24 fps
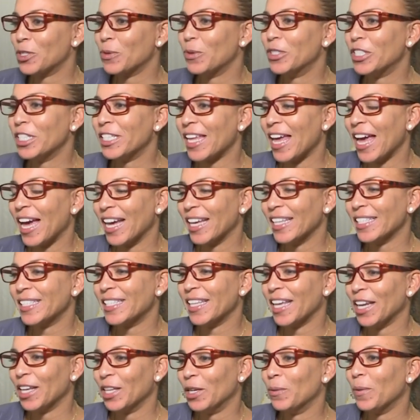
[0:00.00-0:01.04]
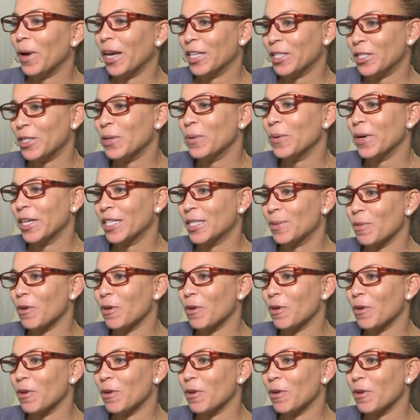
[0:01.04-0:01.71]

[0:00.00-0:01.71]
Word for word: We just ask that you wait 2 weeks